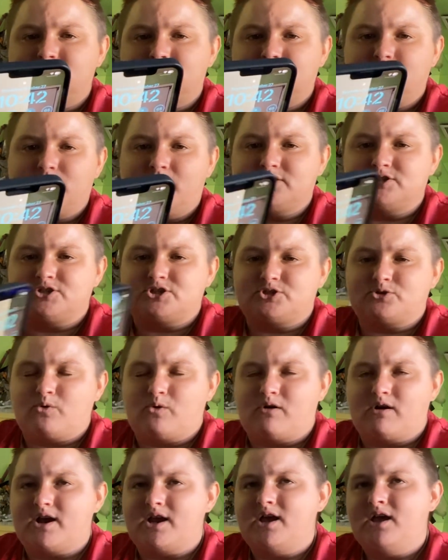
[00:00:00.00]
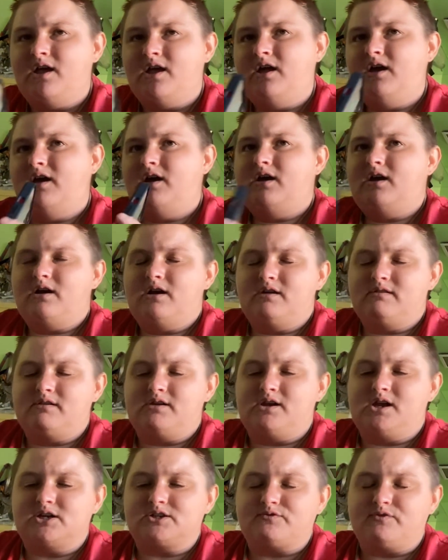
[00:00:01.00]
tell you guys a story in the
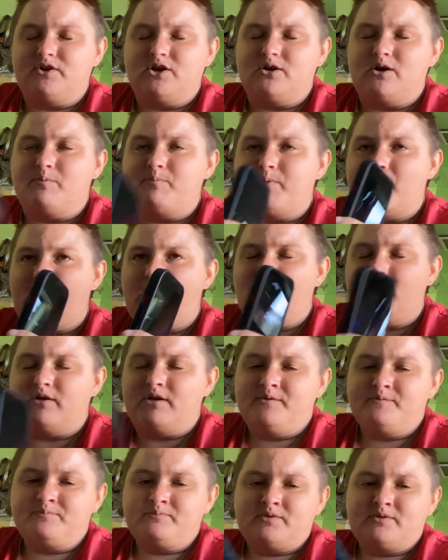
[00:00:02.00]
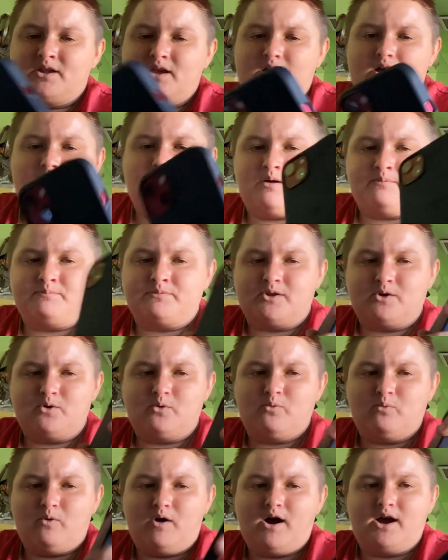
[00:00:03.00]
next video about
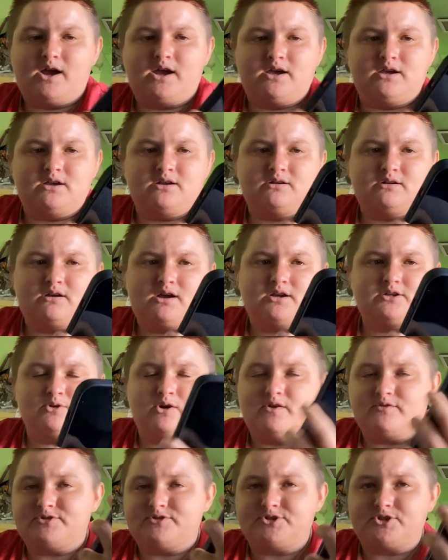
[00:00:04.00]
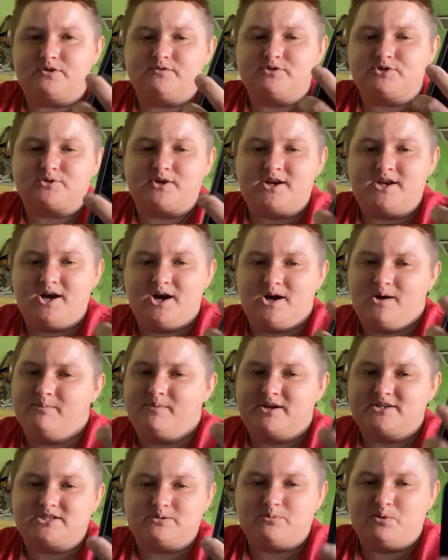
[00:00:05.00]
why I don't have service right now on my
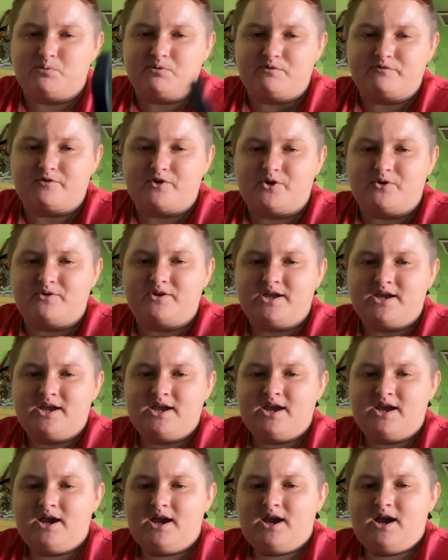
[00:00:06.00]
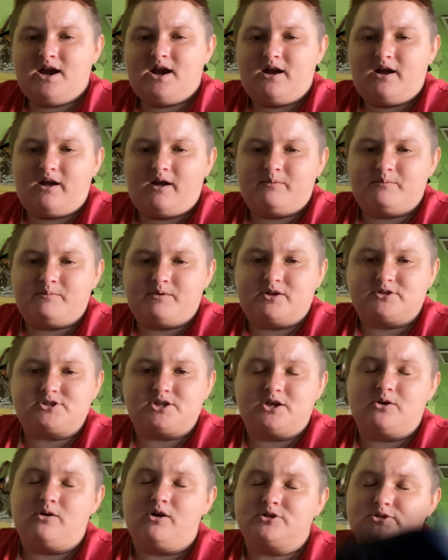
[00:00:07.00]
T-Mobile phone. I'll tell
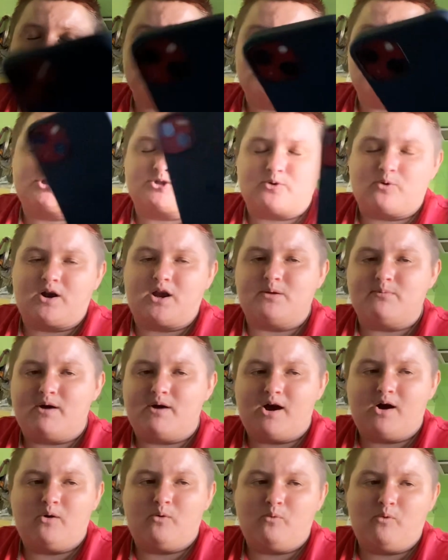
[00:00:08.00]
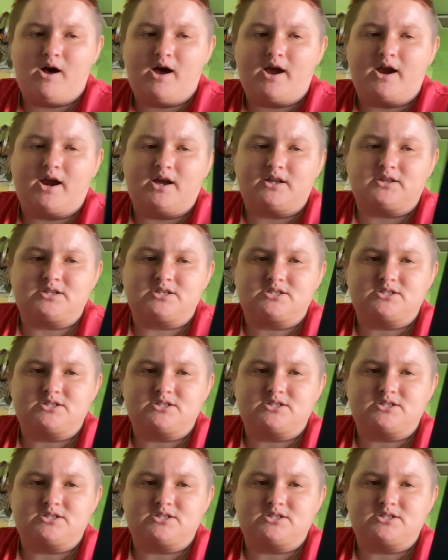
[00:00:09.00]
you also a story about why I have